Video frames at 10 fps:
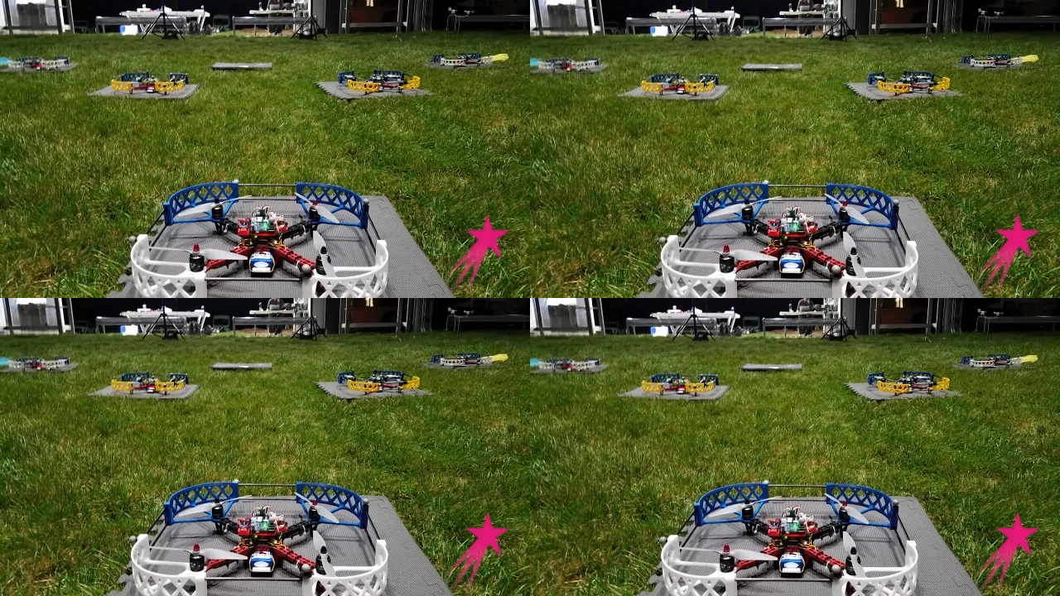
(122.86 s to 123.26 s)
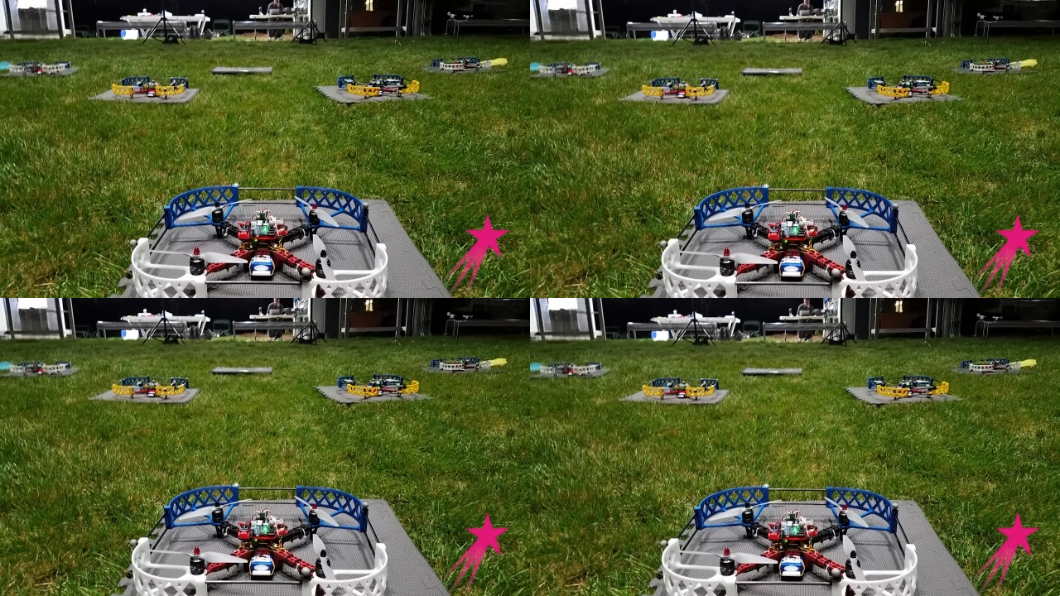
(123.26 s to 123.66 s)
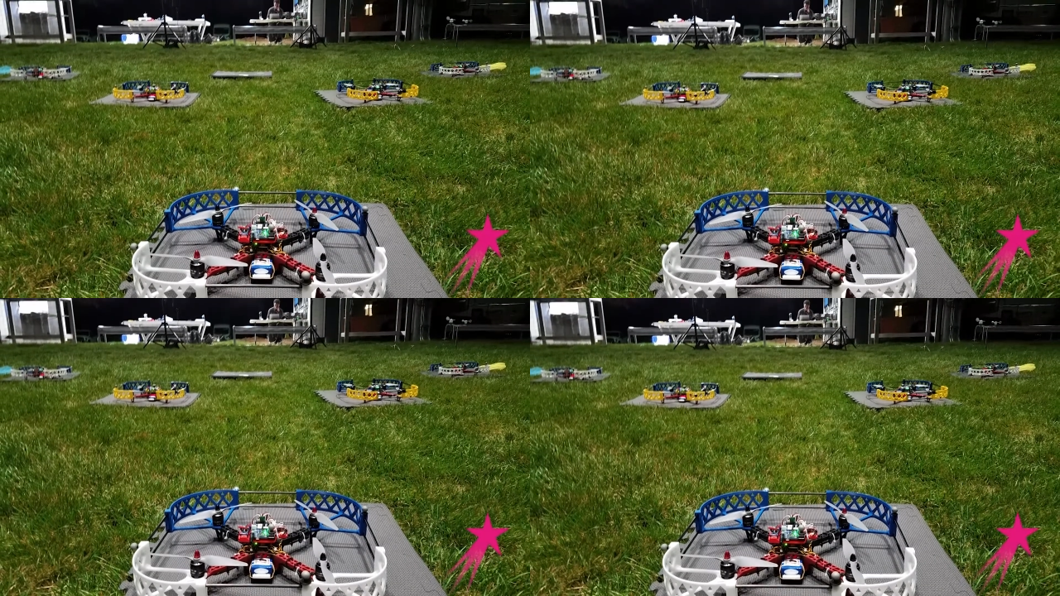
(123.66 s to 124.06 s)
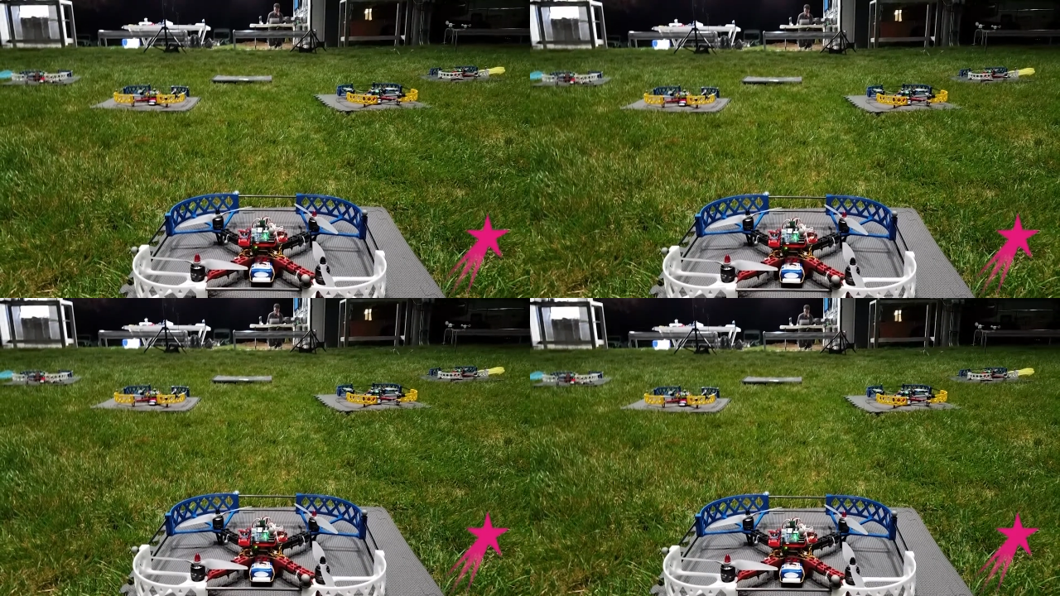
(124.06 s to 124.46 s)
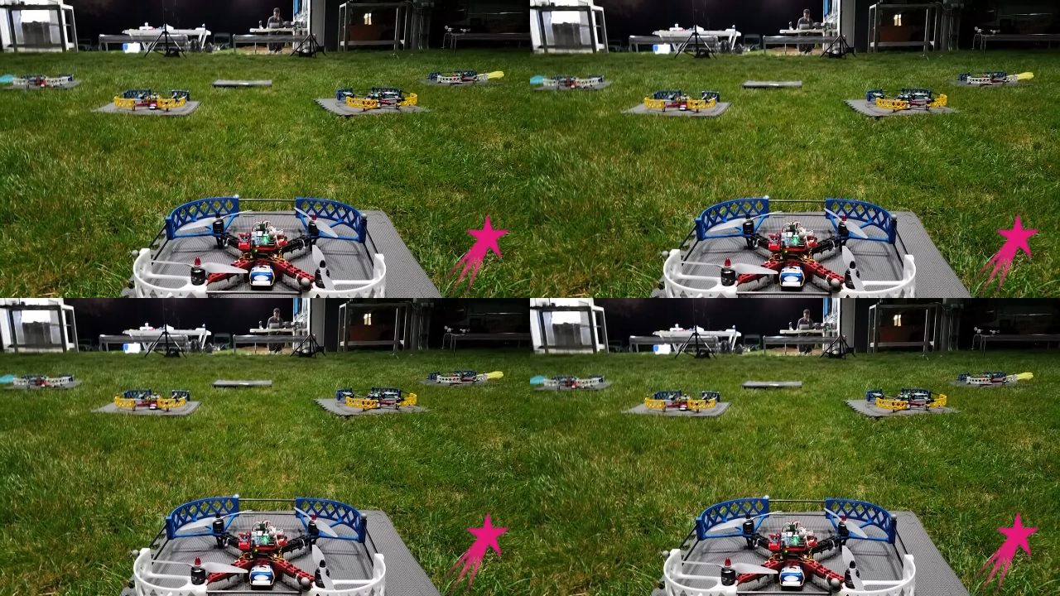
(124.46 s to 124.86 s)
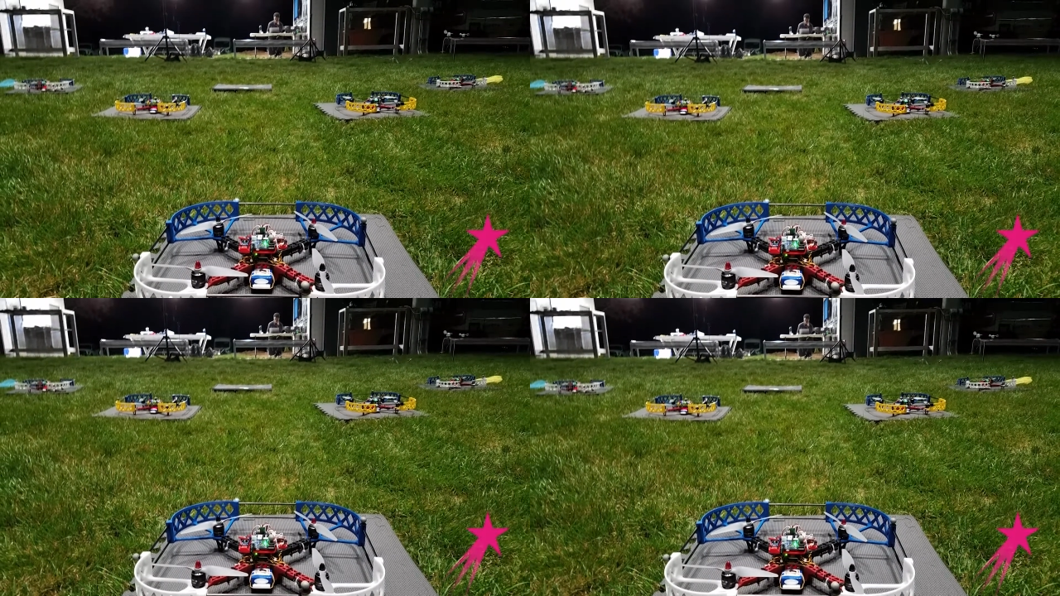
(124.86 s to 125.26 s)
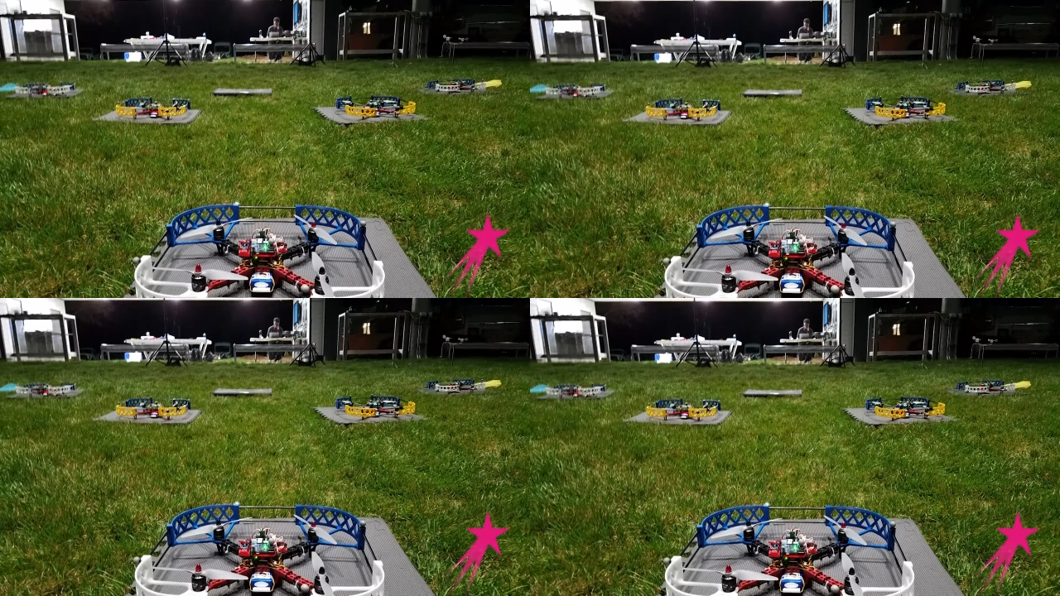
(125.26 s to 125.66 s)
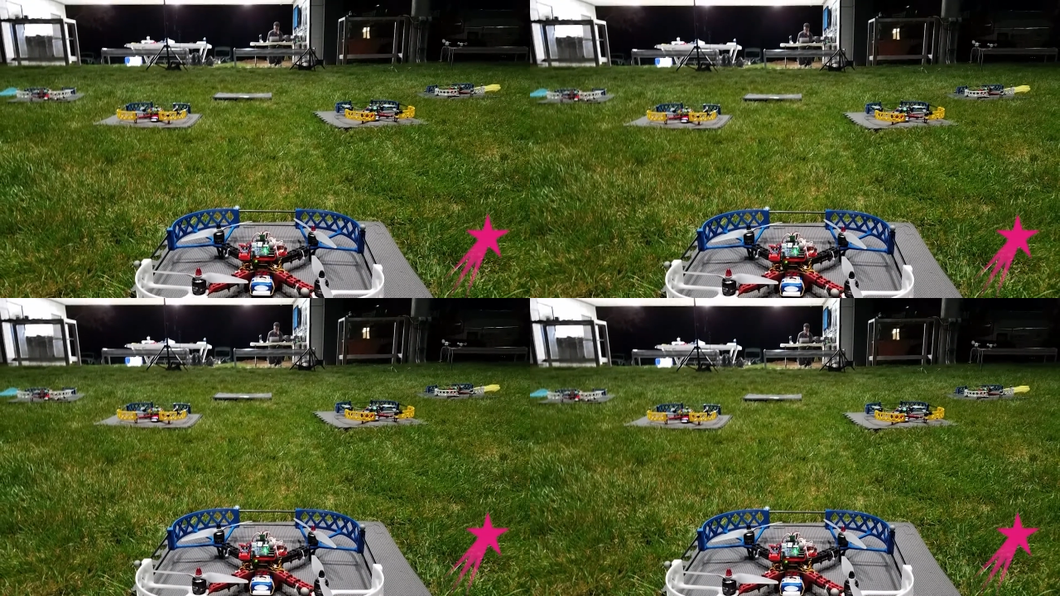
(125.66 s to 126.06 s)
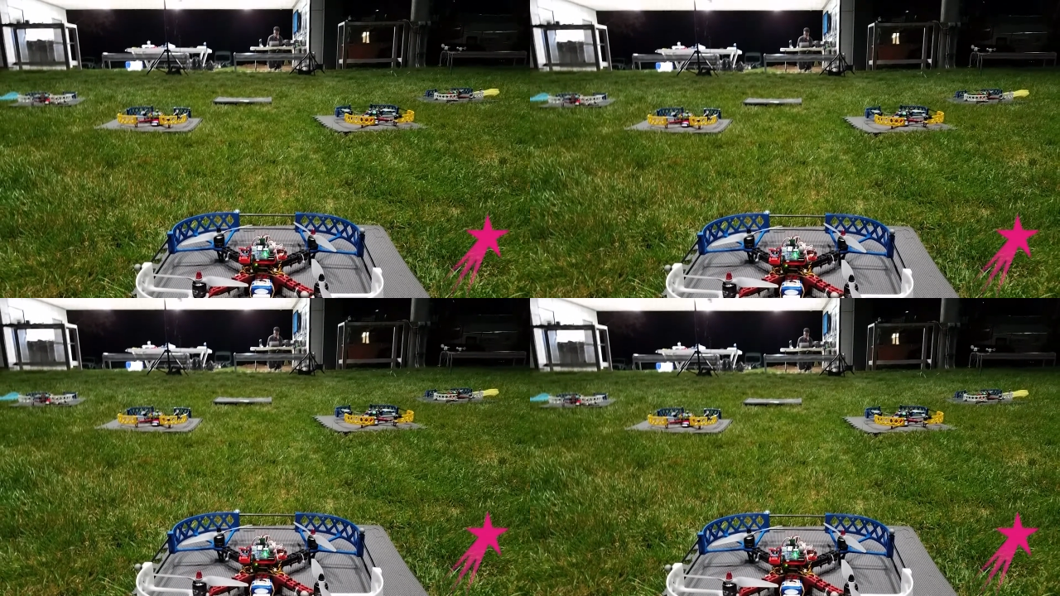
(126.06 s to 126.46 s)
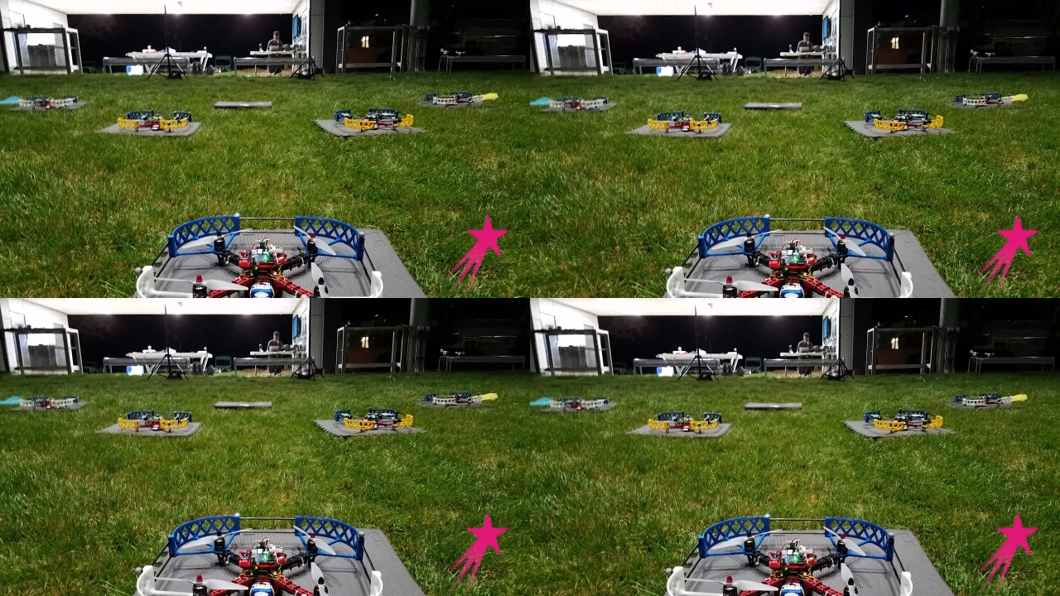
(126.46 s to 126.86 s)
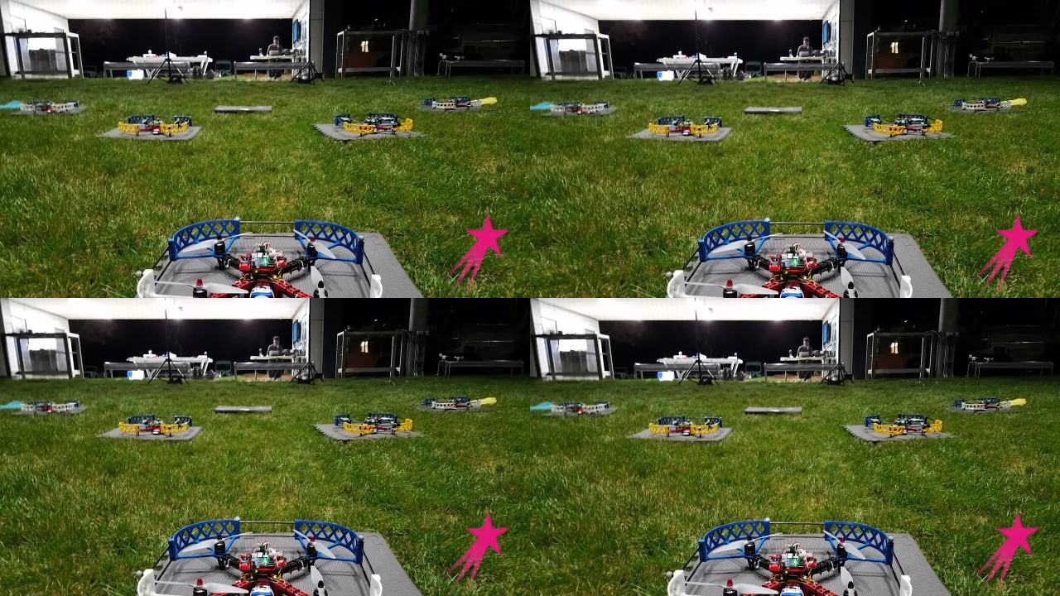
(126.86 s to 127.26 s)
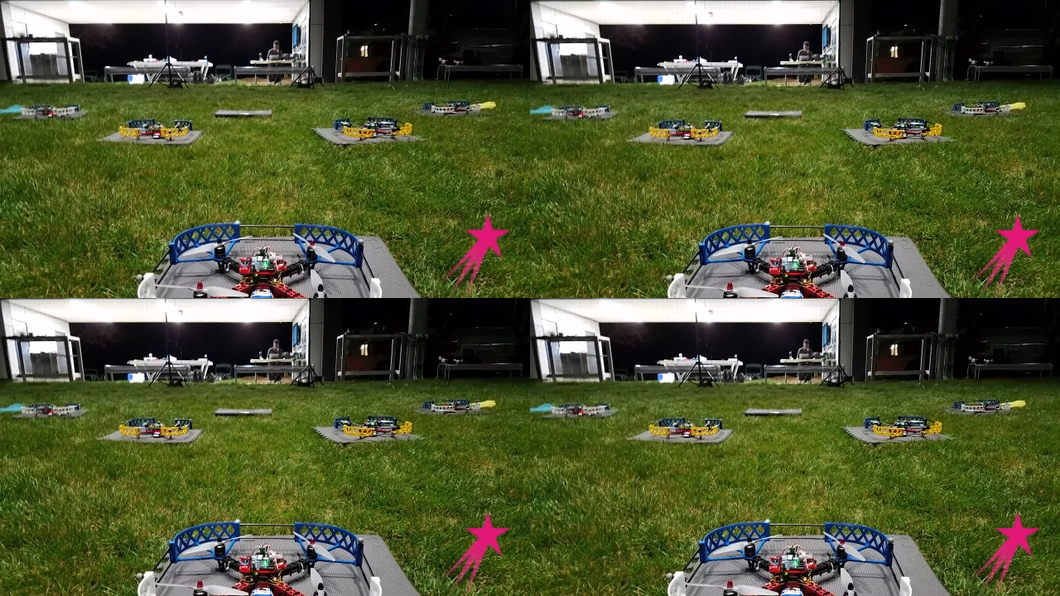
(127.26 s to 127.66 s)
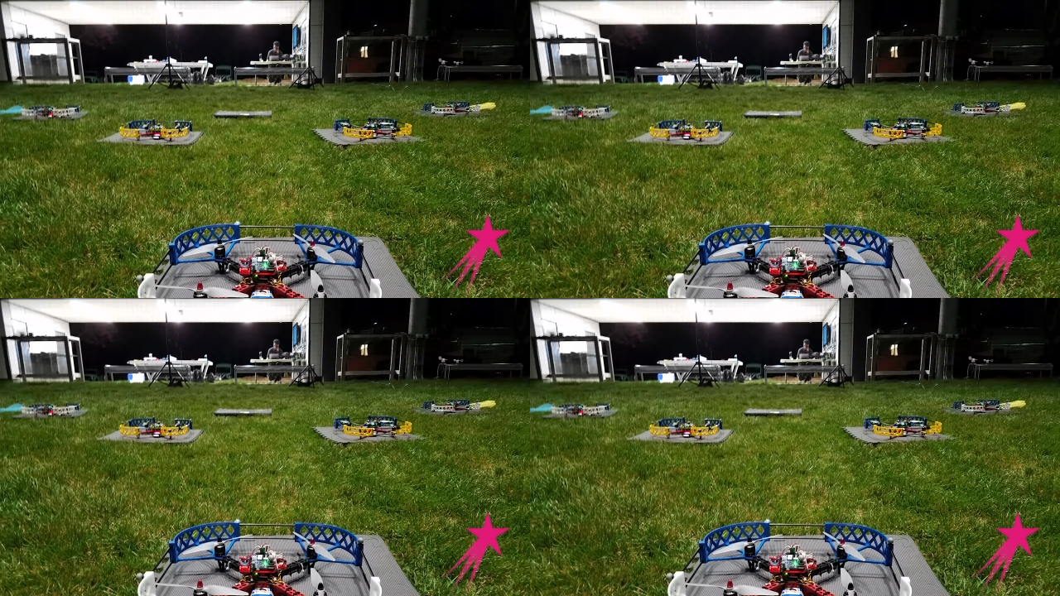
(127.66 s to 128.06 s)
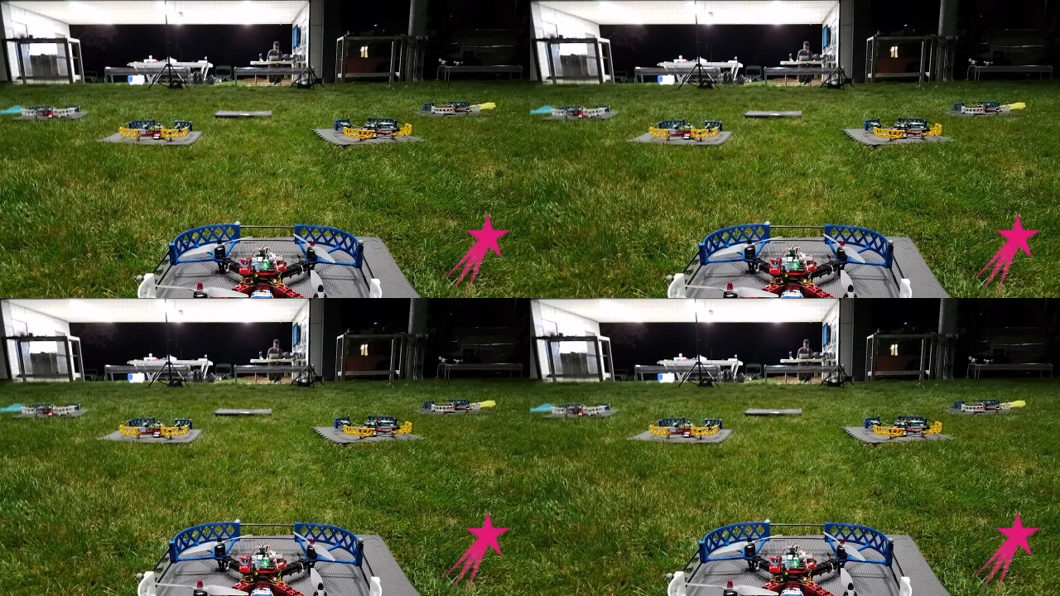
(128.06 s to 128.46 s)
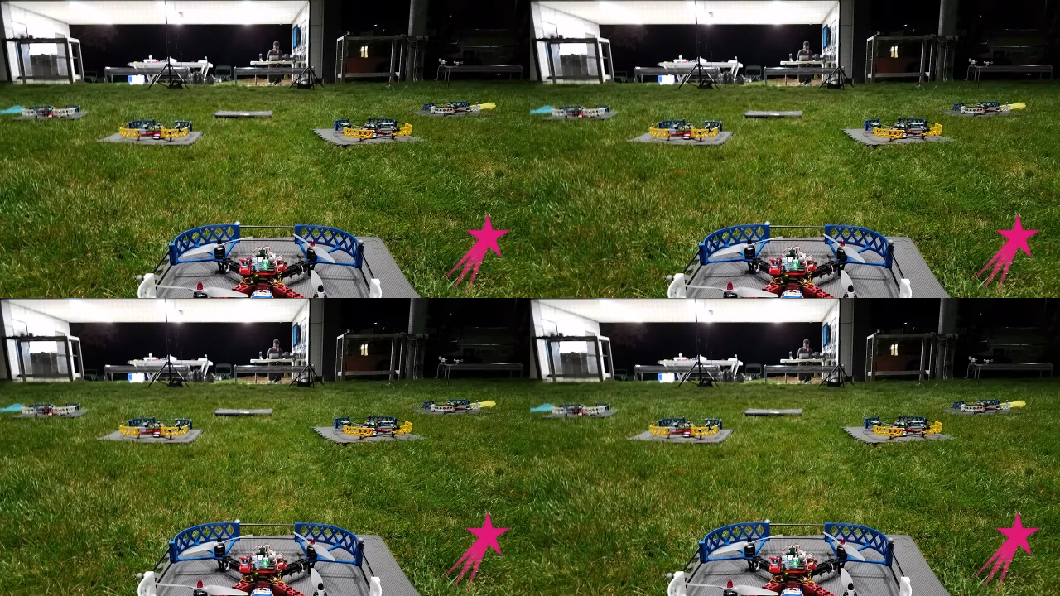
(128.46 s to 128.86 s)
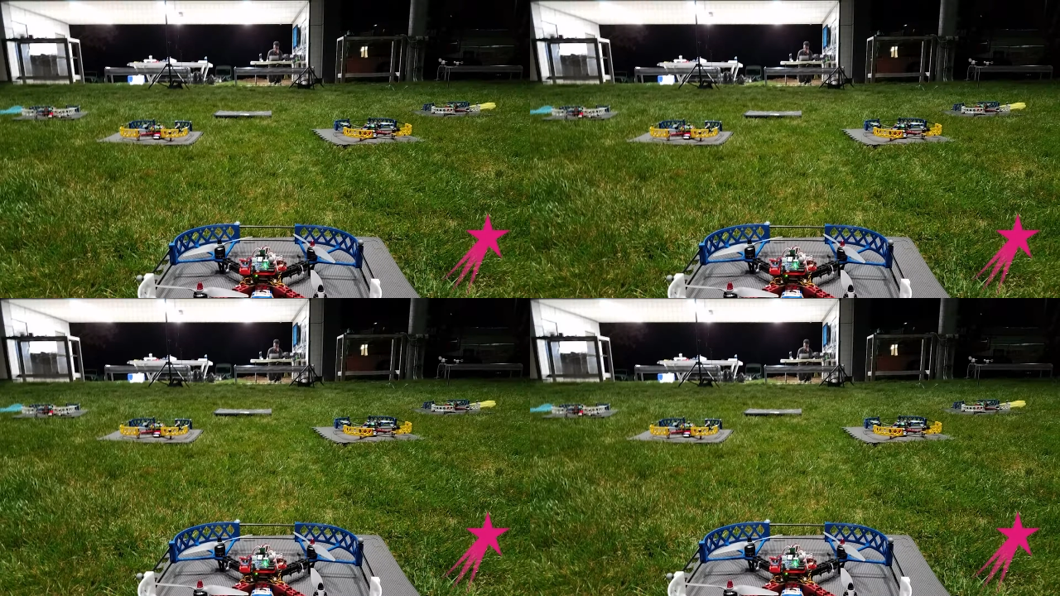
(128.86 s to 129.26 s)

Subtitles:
[unreadable: no face in view]